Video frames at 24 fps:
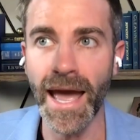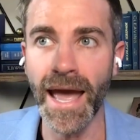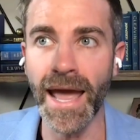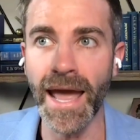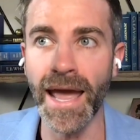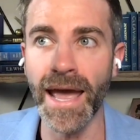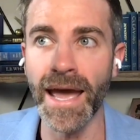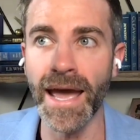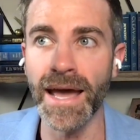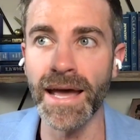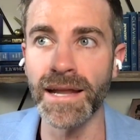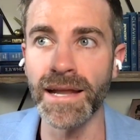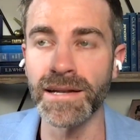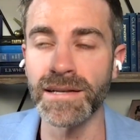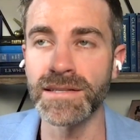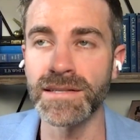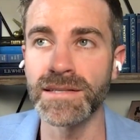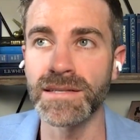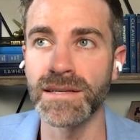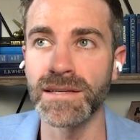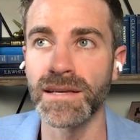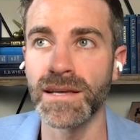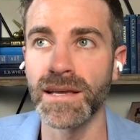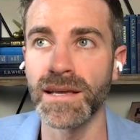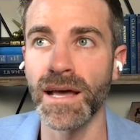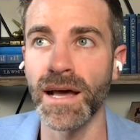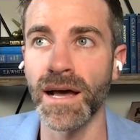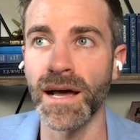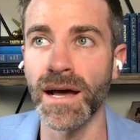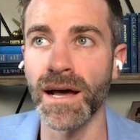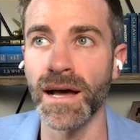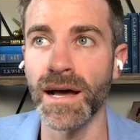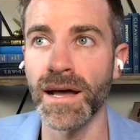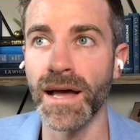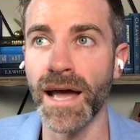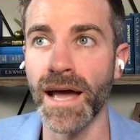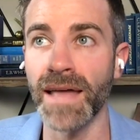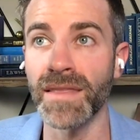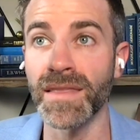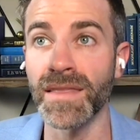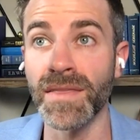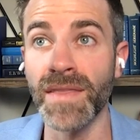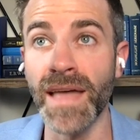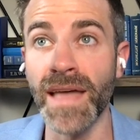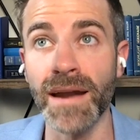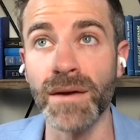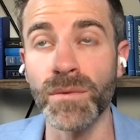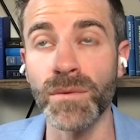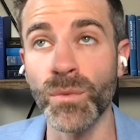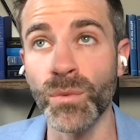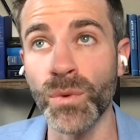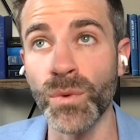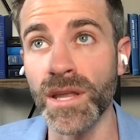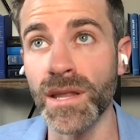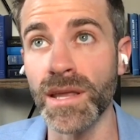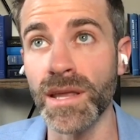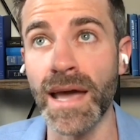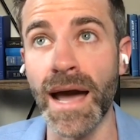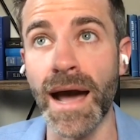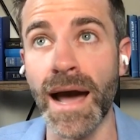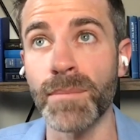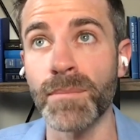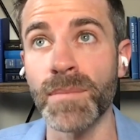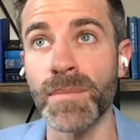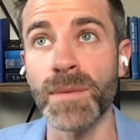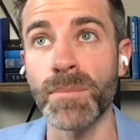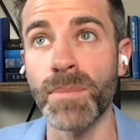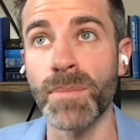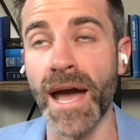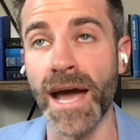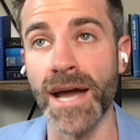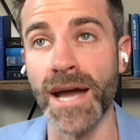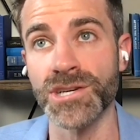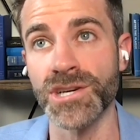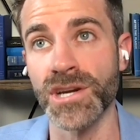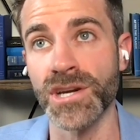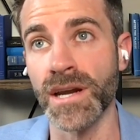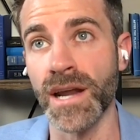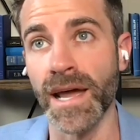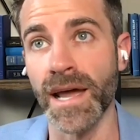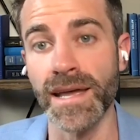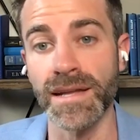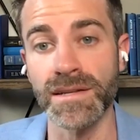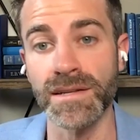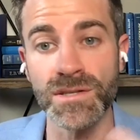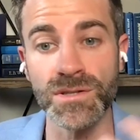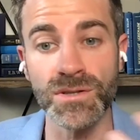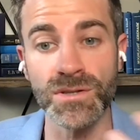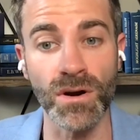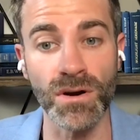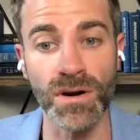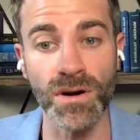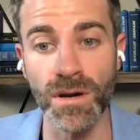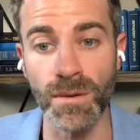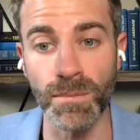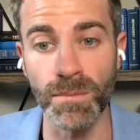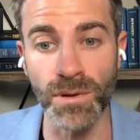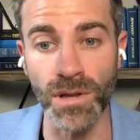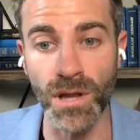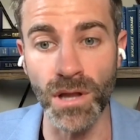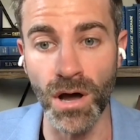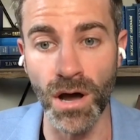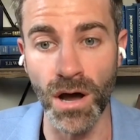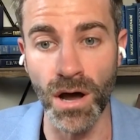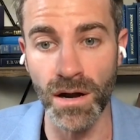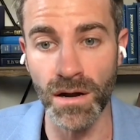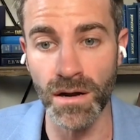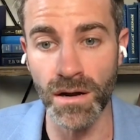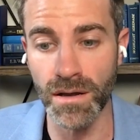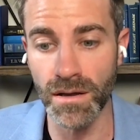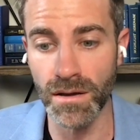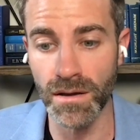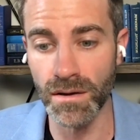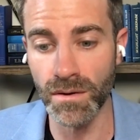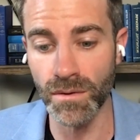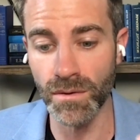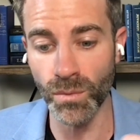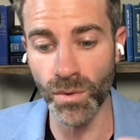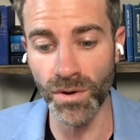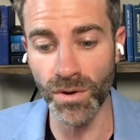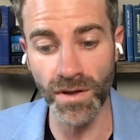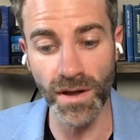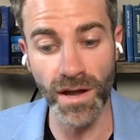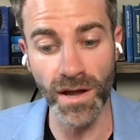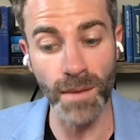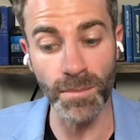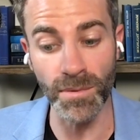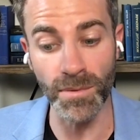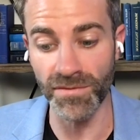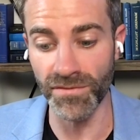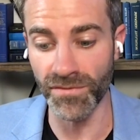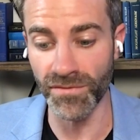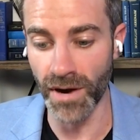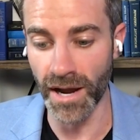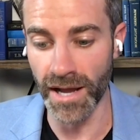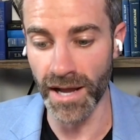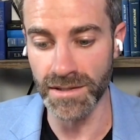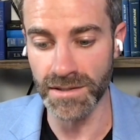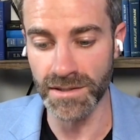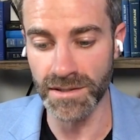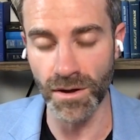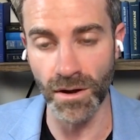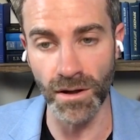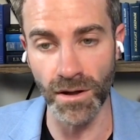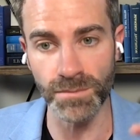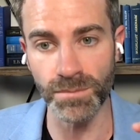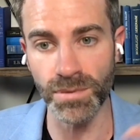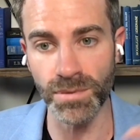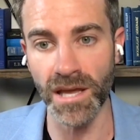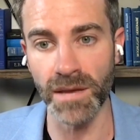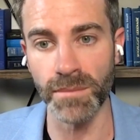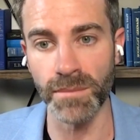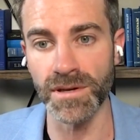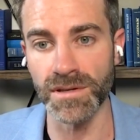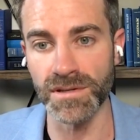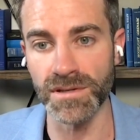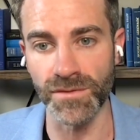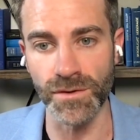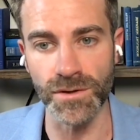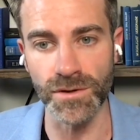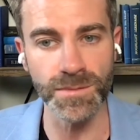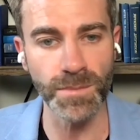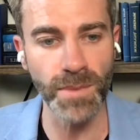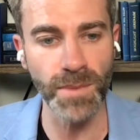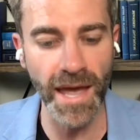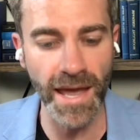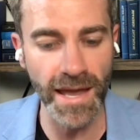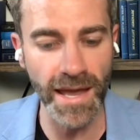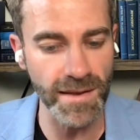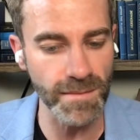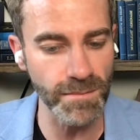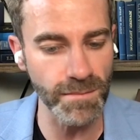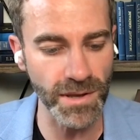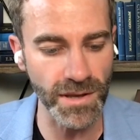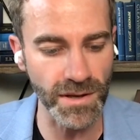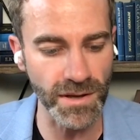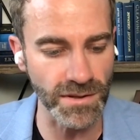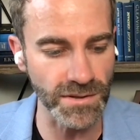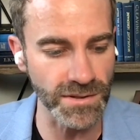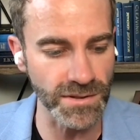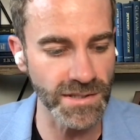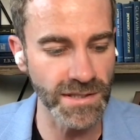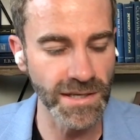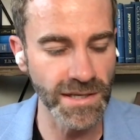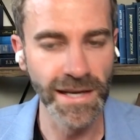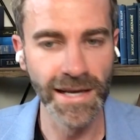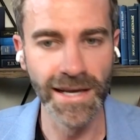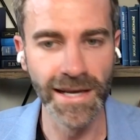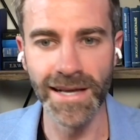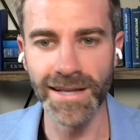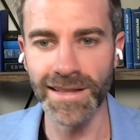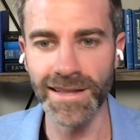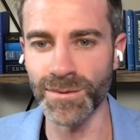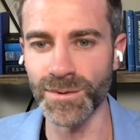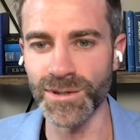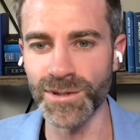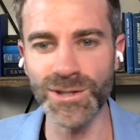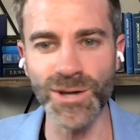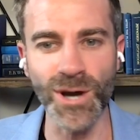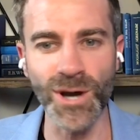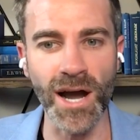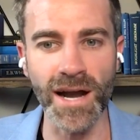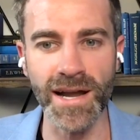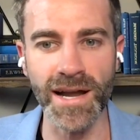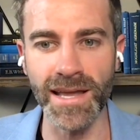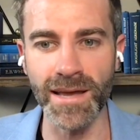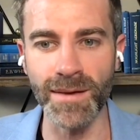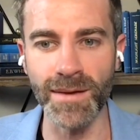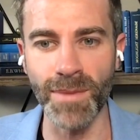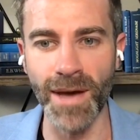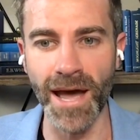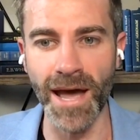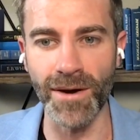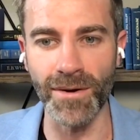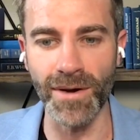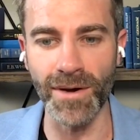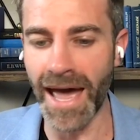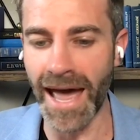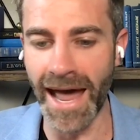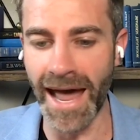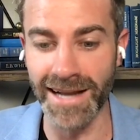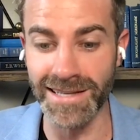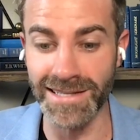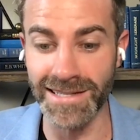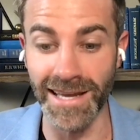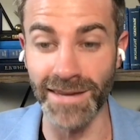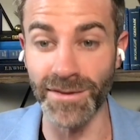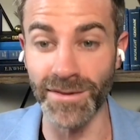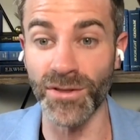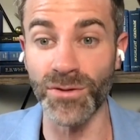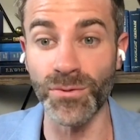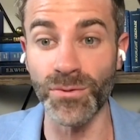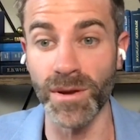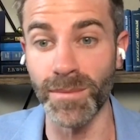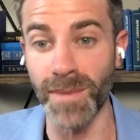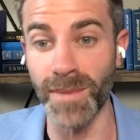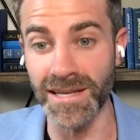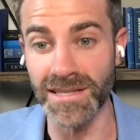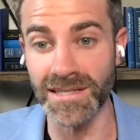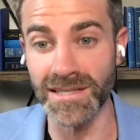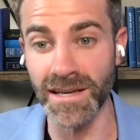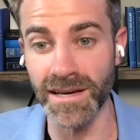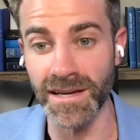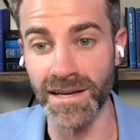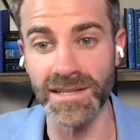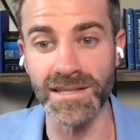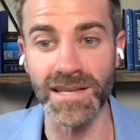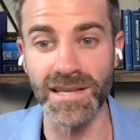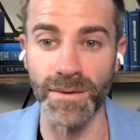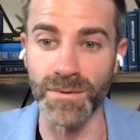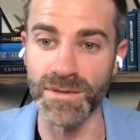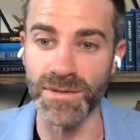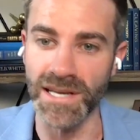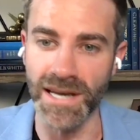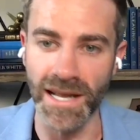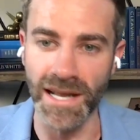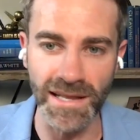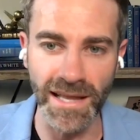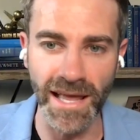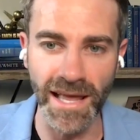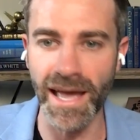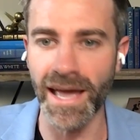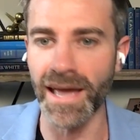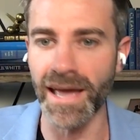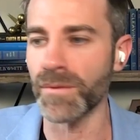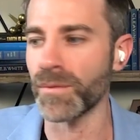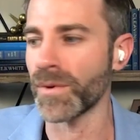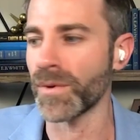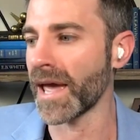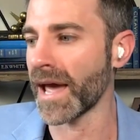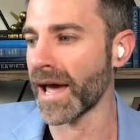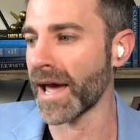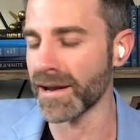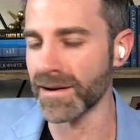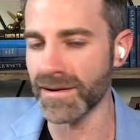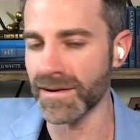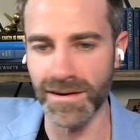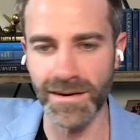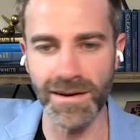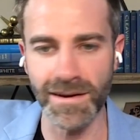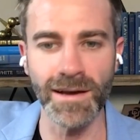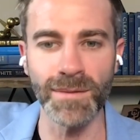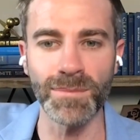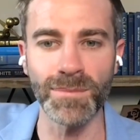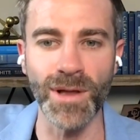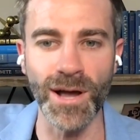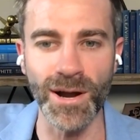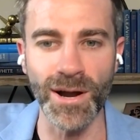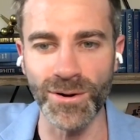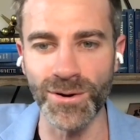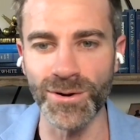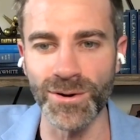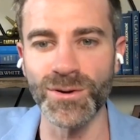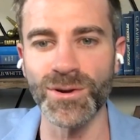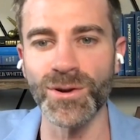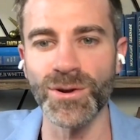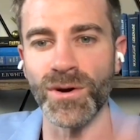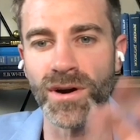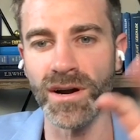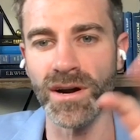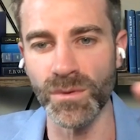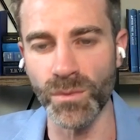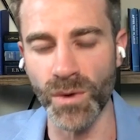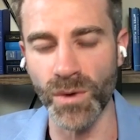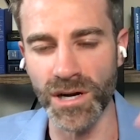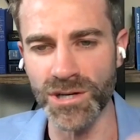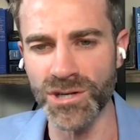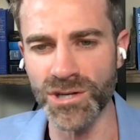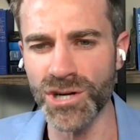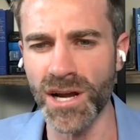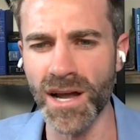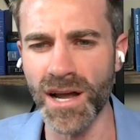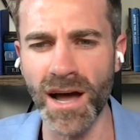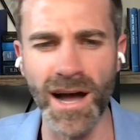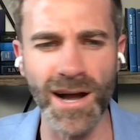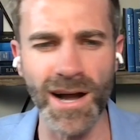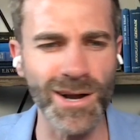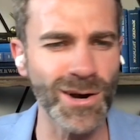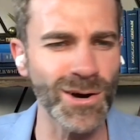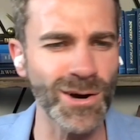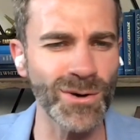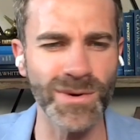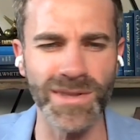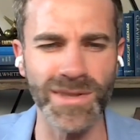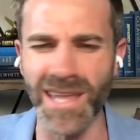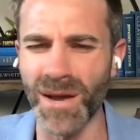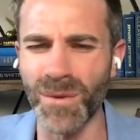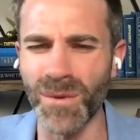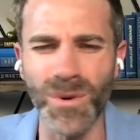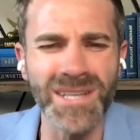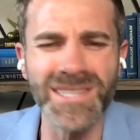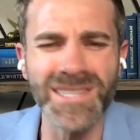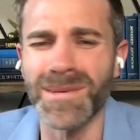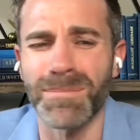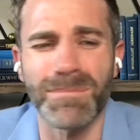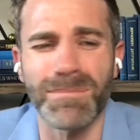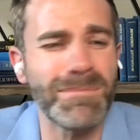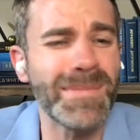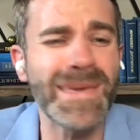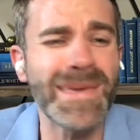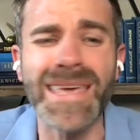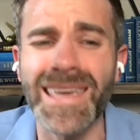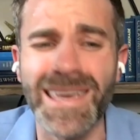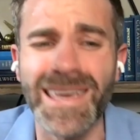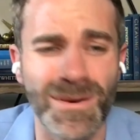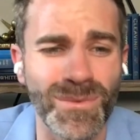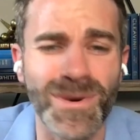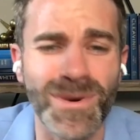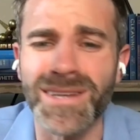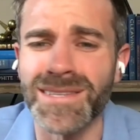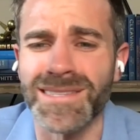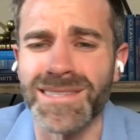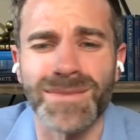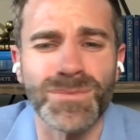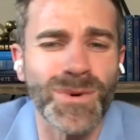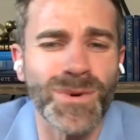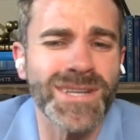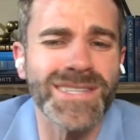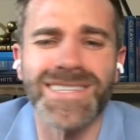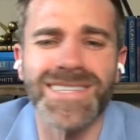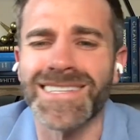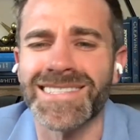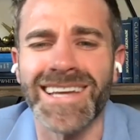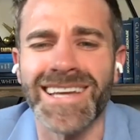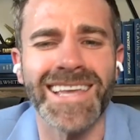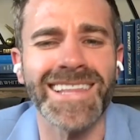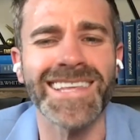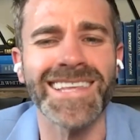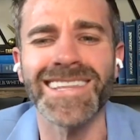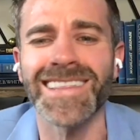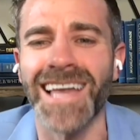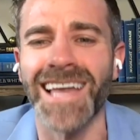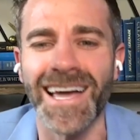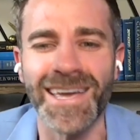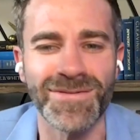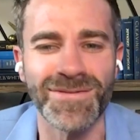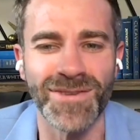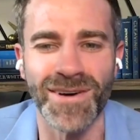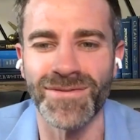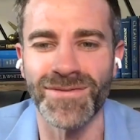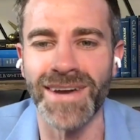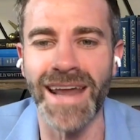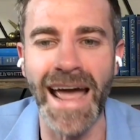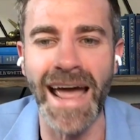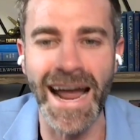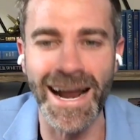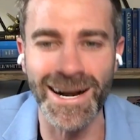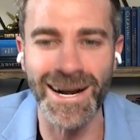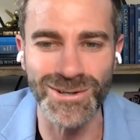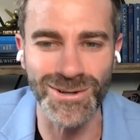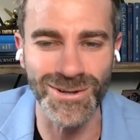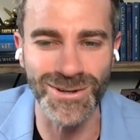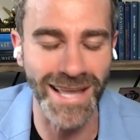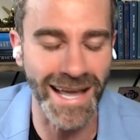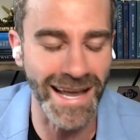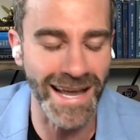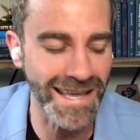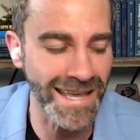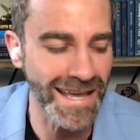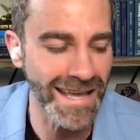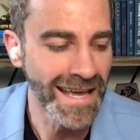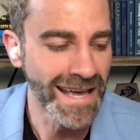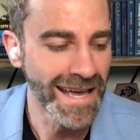And then that really got me passionate. I had started a blog with a couple friends called Play Bills versus Paying Bills that was talking about acting in the three main cities. I was in LA. We had a blogger in New York and one in Chicago. And like, what does it mean? What is the daily life of an actor like?